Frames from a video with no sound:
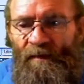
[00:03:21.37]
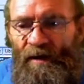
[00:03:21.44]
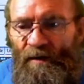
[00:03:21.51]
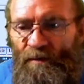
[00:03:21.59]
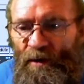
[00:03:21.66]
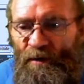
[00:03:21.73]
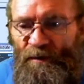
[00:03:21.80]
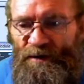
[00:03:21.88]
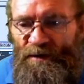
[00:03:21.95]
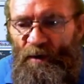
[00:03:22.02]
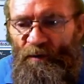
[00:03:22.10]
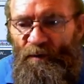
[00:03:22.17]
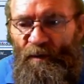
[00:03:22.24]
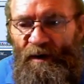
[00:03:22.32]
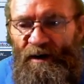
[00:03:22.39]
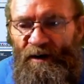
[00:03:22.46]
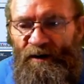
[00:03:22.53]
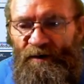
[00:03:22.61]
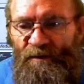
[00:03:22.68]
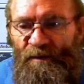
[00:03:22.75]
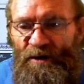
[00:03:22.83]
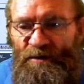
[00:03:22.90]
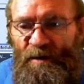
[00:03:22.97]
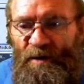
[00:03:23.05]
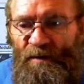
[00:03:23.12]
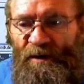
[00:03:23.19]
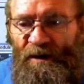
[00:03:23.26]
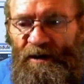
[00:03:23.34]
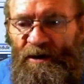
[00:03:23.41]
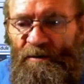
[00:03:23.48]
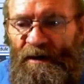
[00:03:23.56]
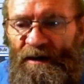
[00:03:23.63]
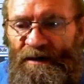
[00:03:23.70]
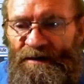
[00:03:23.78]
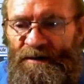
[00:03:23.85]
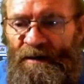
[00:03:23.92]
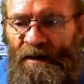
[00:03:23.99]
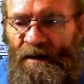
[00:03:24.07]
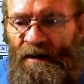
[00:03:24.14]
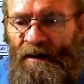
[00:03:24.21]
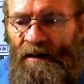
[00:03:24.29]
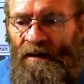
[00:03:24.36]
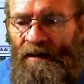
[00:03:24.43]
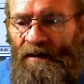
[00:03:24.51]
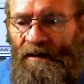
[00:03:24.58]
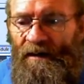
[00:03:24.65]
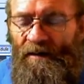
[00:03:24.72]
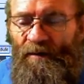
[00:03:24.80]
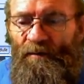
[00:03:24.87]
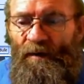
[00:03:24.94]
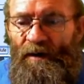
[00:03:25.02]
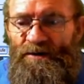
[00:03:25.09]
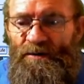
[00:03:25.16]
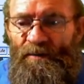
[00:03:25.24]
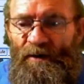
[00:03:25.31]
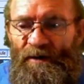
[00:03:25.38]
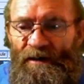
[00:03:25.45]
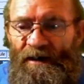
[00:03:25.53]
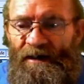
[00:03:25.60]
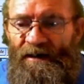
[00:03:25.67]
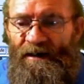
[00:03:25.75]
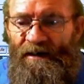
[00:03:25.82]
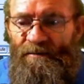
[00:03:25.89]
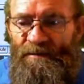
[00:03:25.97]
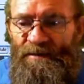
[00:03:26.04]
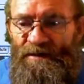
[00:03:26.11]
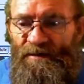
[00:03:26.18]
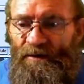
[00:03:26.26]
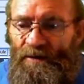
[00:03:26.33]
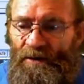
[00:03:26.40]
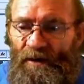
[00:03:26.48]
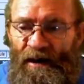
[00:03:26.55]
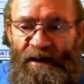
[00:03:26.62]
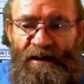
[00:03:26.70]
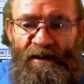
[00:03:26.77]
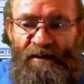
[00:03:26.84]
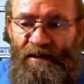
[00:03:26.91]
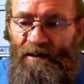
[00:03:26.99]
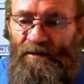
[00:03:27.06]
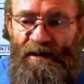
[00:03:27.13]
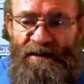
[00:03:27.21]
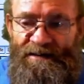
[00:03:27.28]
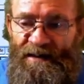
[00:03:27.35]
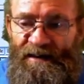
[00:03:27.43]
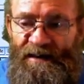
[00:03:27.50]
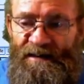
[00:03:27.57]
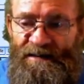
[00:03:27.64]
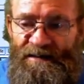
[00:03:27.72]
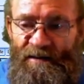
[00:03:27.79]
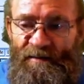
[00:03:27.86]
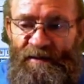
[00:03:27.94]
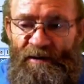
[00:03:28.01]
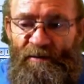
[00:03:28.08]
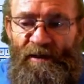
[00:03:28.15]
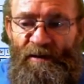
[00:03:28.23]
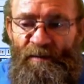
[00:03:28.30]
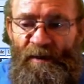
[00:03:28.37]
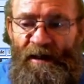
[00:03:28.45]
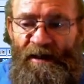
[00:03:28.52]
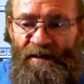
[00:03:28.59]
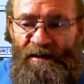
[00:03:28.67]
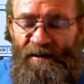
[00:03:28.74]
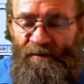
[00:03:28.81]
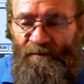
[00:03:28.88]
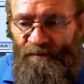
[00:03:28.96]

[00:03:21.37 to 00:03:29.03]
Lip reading: move is more familiar to most people anyways in function block diagrams, or ladder, exactly the same thing will apply then.